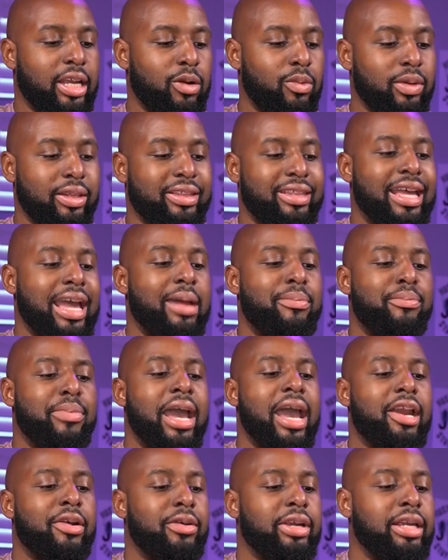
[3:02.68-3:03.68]
here with that
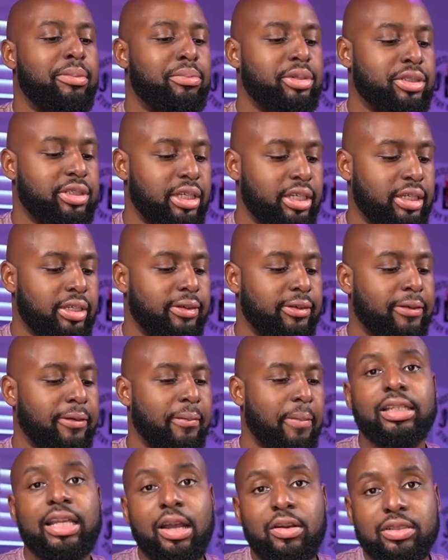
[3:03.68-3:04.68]
battery in particular.
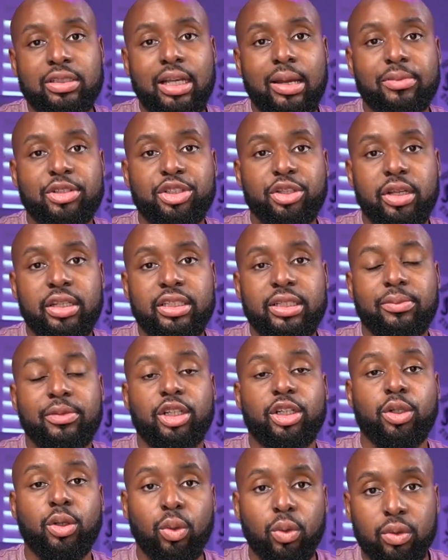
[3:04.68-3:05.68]
Now it's time to show you some of
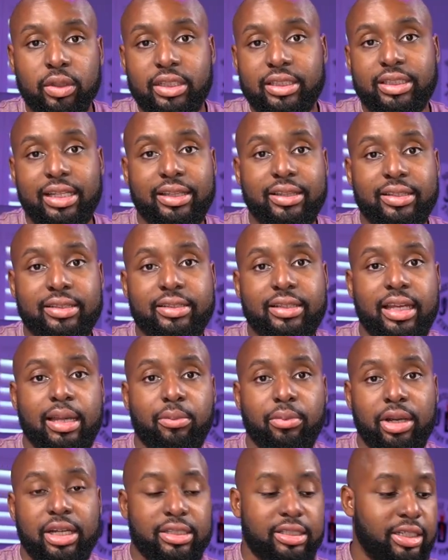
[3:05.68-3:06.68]
the coolness that this thing
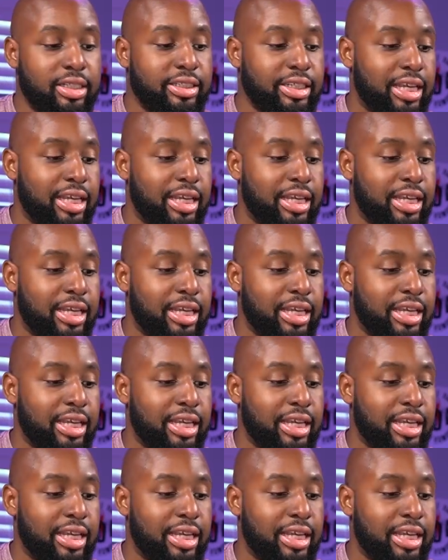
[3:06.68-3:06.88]
brings to the